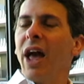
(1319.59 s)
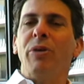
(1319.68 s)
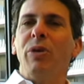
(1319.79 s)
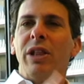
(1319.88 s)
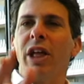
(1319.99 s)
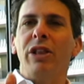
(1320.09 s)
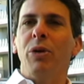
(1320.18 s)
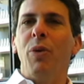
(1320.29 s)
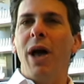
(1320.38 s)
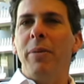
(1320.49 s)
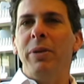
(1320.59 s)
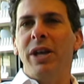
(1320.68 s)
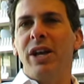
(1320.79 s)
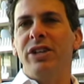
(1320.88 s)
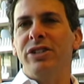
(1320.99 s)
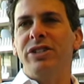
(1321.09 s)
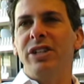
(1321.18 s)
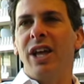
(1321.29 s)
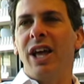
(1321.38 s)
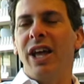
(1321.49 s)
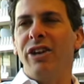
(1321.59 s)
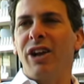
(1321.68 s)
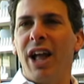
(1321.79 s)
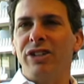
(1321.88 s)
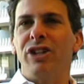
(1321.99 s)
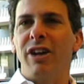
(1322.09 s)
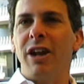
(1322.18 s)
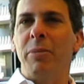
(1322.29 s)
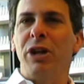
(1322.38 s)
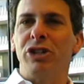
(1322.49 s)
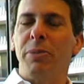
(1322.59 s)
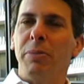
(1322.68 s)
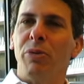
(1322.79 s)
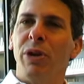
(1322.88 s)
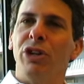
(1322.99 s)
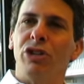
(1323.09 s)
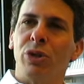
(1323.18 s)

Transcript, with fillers: I don't really like the web because uh, you're constantly trying to make sure people read your